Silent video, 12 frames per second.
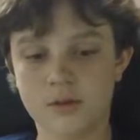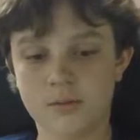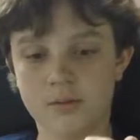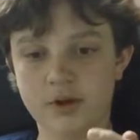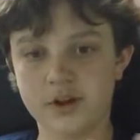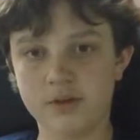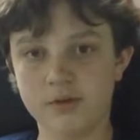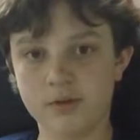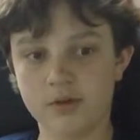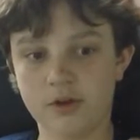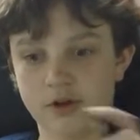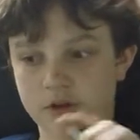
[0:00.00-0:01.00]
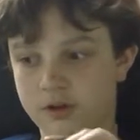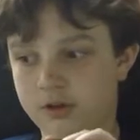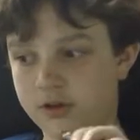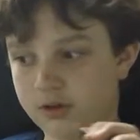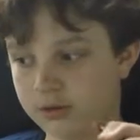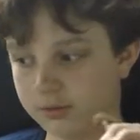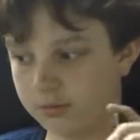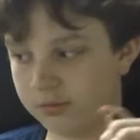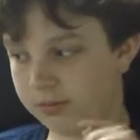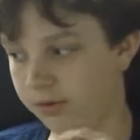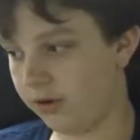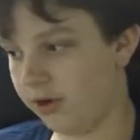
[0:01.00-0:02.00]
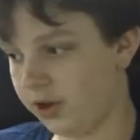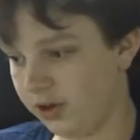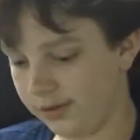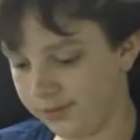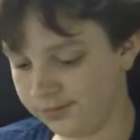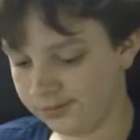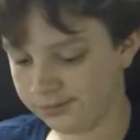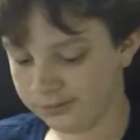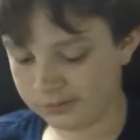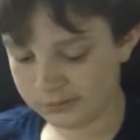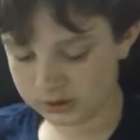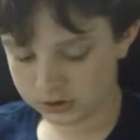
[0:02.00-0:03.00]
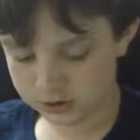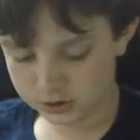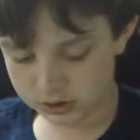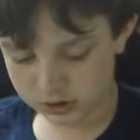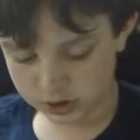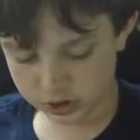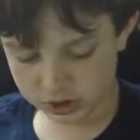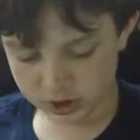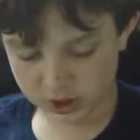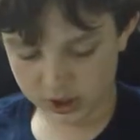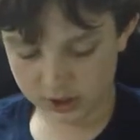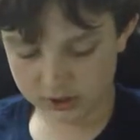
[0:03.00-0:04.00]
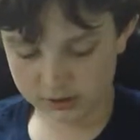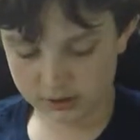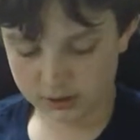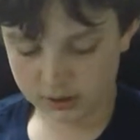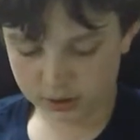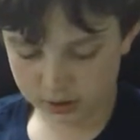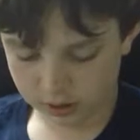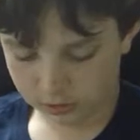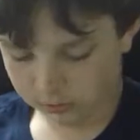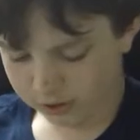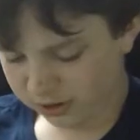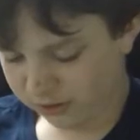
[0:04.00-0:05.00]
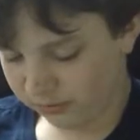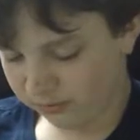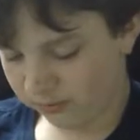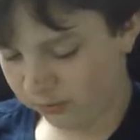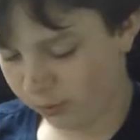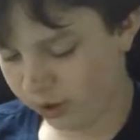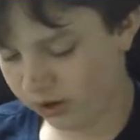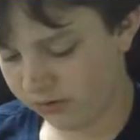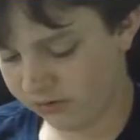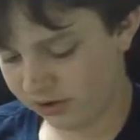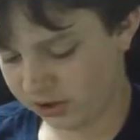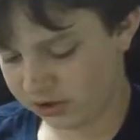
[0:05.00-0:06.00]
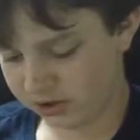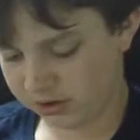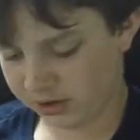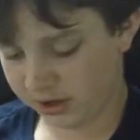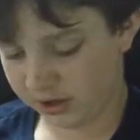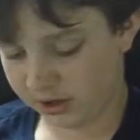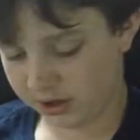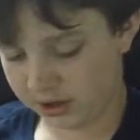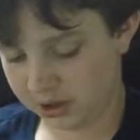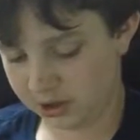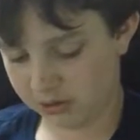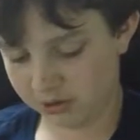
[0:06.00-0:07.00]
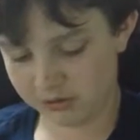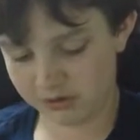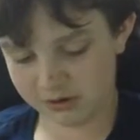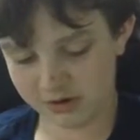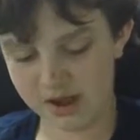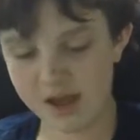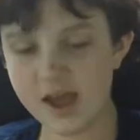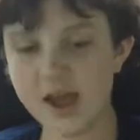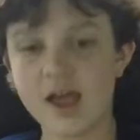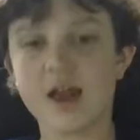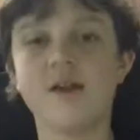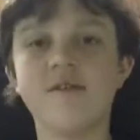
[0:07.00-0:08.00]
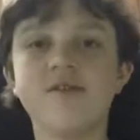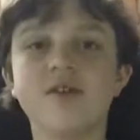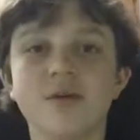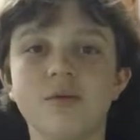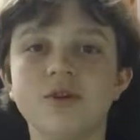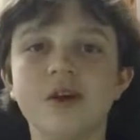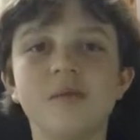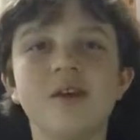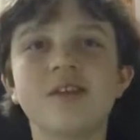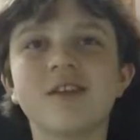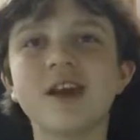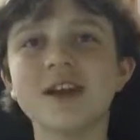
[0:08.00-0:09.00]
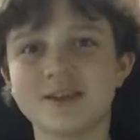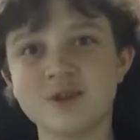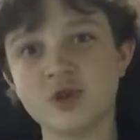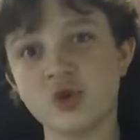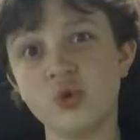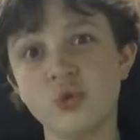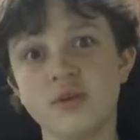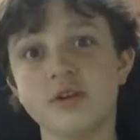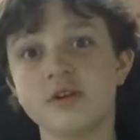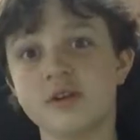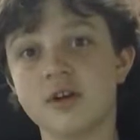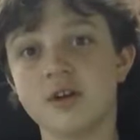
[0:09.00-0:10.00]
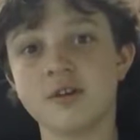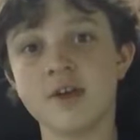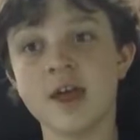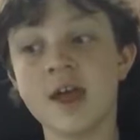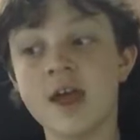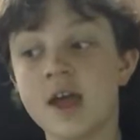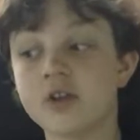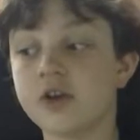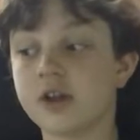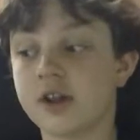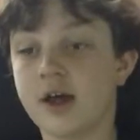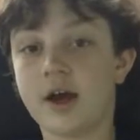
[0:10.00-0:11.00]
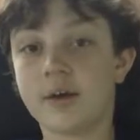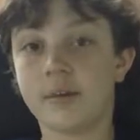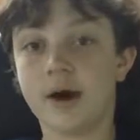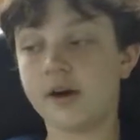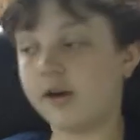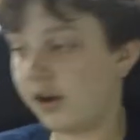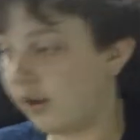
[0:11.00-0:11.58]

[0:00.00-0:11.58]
But it looks pretty snazzy. One of the weird features that I kind of noticed was NFC, which I mean it's not too weird because it's on a lot of modern day